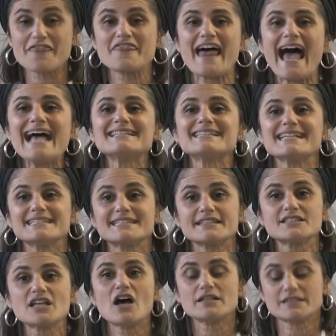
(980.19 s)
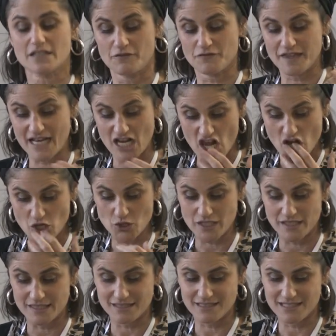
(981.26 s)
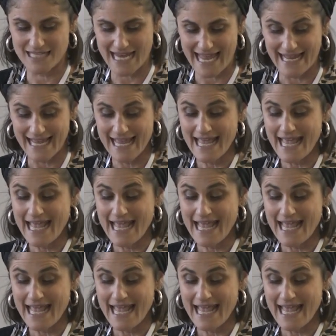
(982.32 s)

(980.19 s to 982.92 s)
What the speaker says: That is the task of theologians today.